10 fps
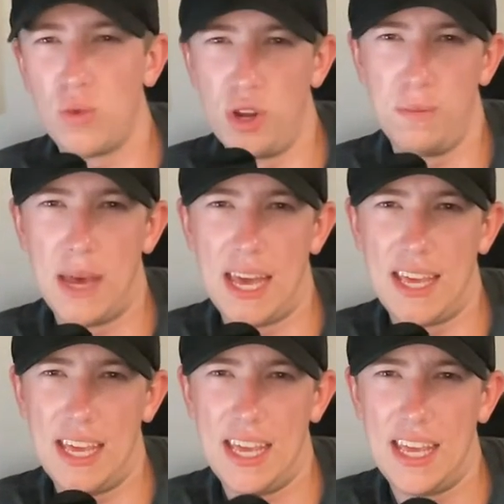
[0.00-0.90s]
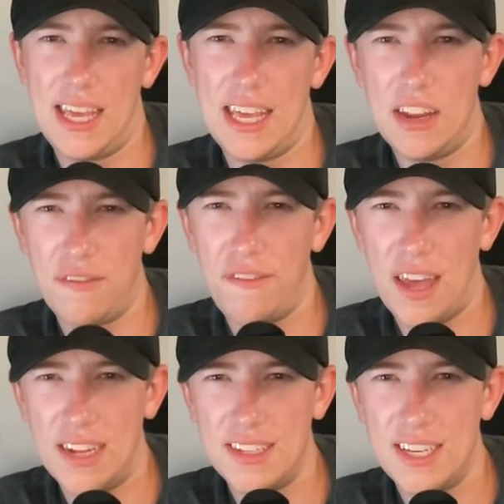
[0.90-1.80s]
running back in
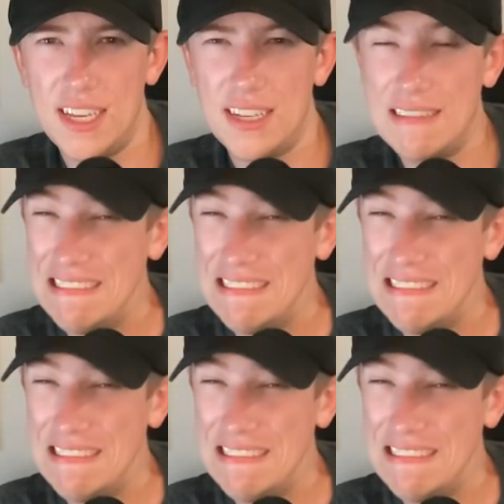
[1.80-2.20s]
fantasy.